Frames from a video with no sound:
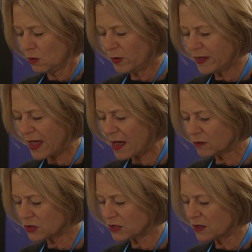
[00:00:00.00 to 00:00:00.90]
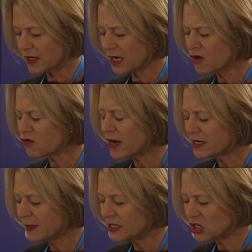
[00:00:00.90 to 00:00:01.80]
without the
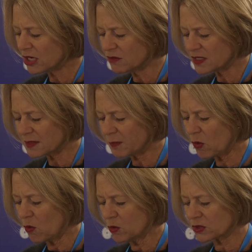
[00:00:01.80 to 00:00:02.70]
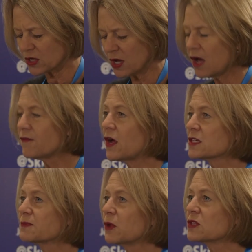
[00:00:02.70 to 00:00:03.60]
incredibly generous support of
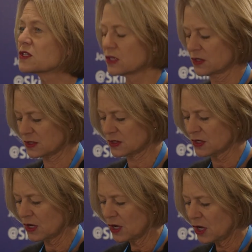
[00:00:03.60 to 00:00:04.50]
our sponsors,